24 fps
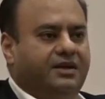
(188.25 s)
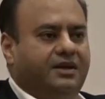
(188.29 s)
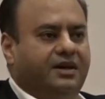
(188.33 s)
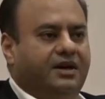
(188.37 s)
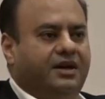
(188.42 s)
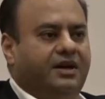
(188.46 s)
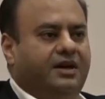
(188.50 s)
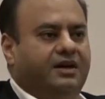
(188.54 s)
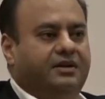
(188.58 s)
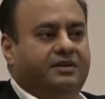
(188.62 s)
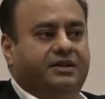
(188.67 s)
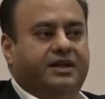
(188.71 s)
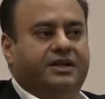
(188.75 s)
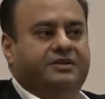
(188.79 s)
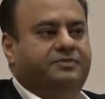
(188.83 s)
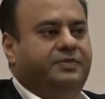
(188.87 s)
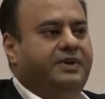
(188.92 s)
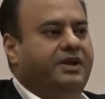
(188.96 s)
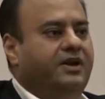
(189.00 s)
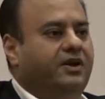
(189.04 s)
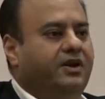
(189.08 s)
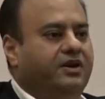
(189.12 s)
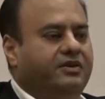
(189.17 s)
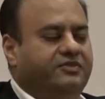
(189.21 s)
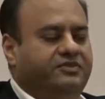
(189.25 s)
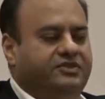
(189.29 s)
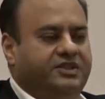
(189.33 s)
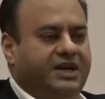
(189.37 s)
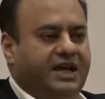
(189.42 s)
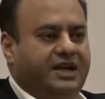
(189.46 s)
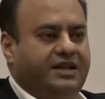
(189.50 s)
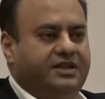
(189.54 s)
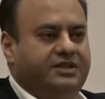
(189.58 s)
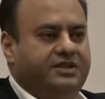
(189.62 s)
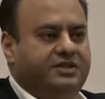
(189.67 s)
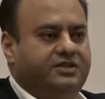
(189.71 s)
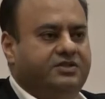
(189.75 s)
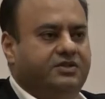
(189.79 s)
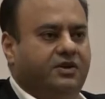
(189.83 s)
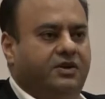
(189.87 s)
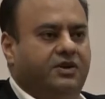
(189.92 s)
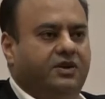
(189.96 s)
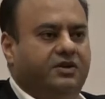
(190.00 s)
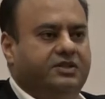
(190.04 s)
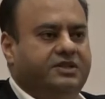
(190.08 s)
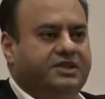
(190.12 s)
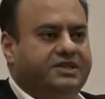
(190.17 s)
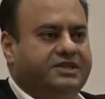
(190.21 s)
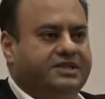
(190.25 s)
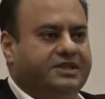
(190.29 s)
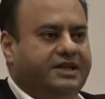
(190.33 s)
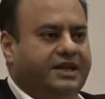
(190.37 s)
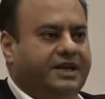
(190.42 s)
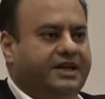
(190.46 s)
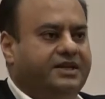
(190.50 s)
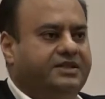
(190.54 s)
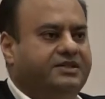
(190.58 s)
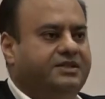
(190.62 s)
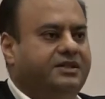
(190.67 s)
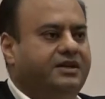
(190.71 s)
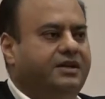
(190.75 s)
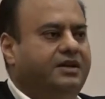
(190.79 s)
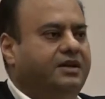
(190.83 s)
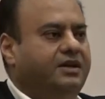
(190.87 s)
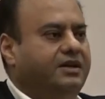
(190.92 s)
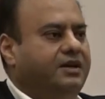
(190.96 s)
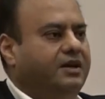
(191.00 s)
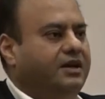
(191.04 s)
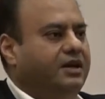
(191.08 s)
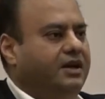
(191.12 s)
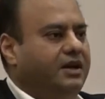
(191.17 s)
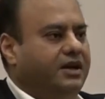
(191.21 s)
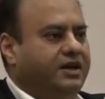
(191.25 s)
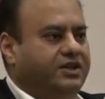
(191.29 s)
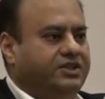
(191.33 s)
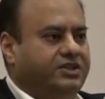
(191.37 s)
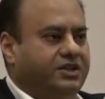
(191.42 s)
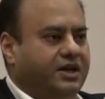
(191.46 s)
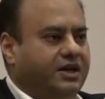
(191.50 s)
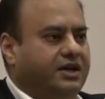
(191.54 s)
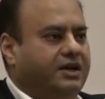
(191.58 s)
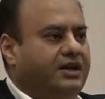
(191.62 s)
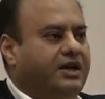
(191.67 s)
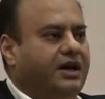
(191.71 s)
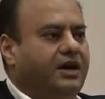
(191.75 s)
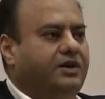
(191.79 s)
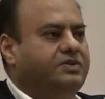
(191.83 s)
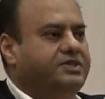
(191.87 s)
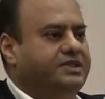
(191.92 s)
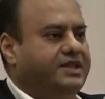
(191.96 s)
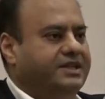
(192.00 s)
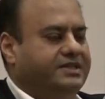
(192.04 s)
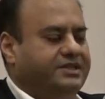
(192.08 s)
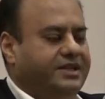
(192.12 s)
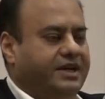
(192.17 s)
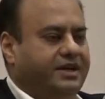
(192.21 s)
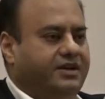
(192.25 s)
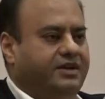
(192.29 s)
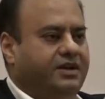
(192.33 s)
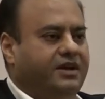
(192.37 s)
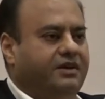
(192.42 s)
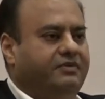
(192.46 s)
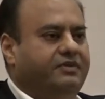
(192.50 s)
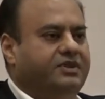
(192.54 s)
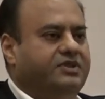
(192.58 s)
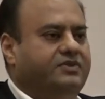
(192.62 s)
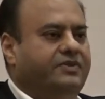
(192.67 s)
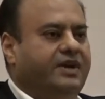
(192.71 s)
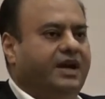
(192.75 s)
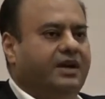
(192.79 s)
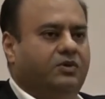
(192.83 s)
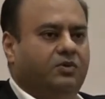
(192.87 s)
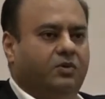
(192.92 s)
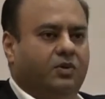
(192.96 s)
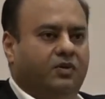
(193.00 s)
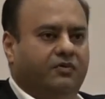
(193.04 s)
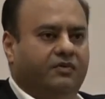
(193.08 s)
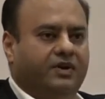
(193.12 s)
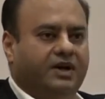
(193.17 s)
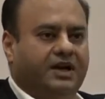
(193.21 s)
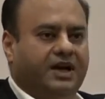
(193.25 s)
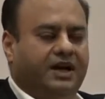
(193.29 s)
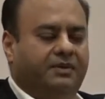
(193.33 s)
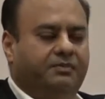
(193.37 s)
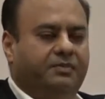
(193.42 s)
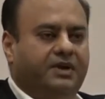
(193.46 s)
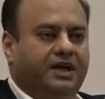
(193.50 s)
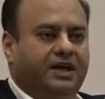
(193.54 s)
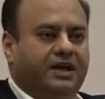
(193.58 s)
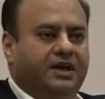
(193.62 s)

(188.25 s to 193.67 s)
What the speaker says: There have been a lot of challenges on logistics, shutdowns, etc., which we had to overcome.